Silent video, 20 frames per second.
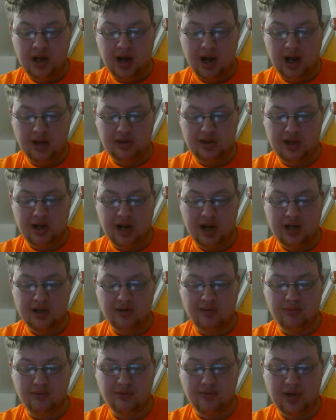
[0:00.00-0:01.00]
at the end
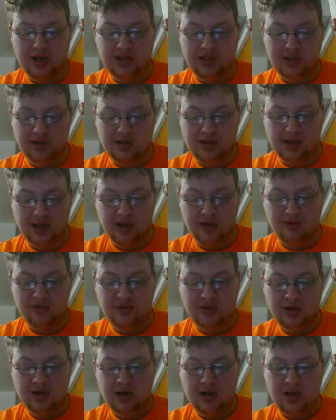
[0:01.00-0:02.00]
of Revenge of the Sith.
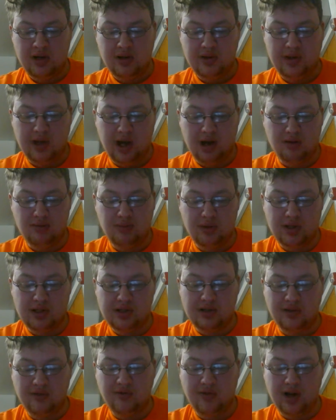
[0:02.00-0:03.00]
That was
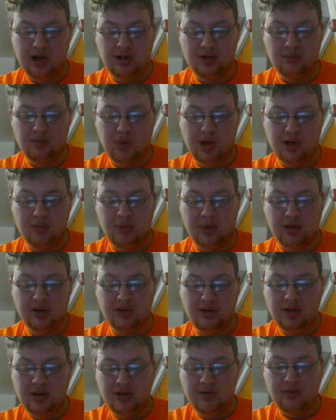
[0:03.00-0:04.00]
the final moment
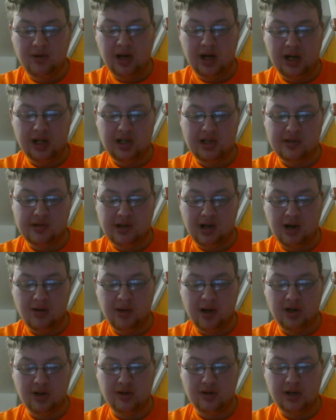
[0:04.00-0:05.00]
for Anakin
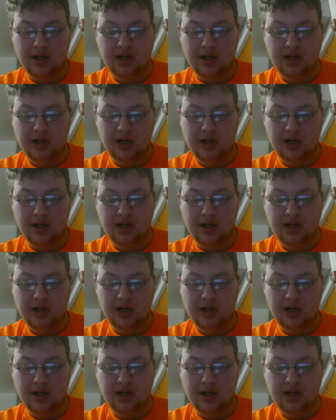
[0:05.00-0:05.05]
Skywalker.